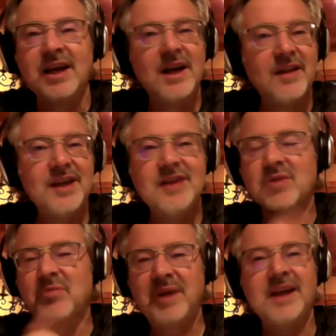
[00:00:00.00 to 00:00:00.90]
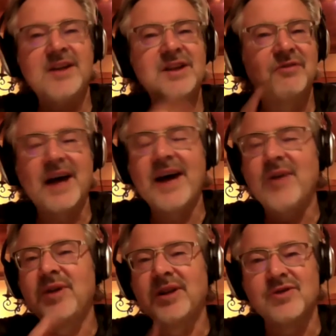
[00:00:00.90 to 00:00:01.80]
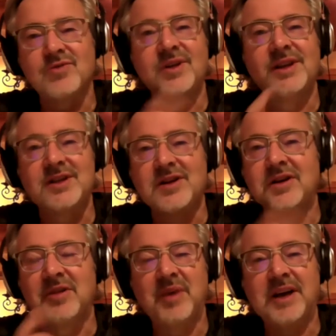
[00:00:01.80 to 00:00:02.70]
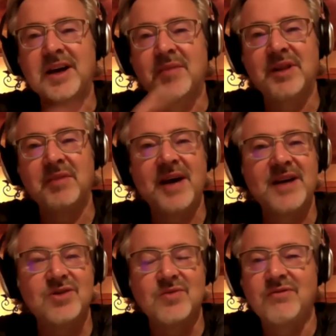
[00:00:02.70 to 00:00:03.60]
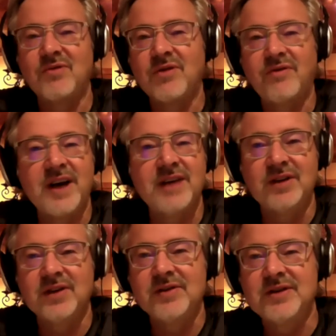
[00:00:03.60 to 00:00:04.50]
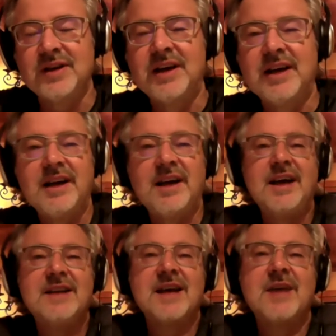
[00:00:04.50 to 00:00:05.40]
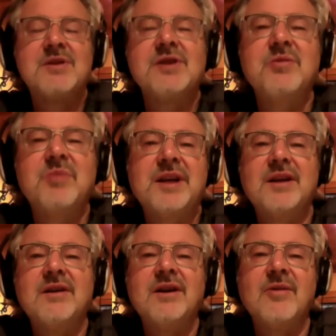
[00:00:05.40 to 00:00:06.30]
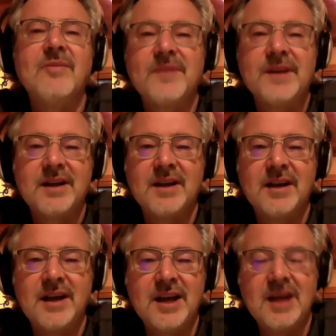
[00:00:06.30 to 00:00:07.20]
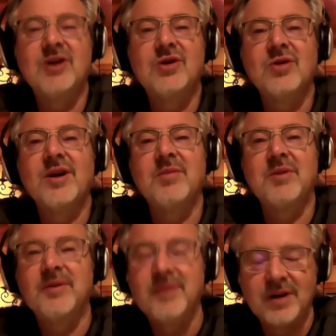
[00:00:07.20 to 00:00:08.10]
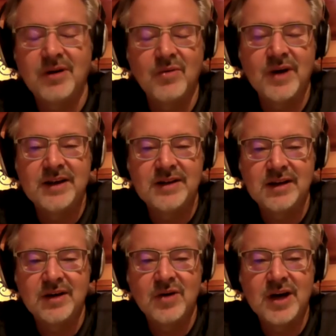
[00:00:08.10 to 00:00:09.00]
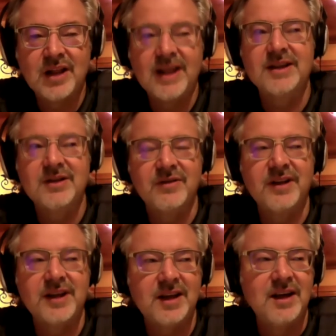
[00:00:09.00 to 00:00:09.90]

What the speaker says: things are picking. This flywheel is really starting to pick up in the past 3, 4, 5 years. It's absolutely been, incredible what collectively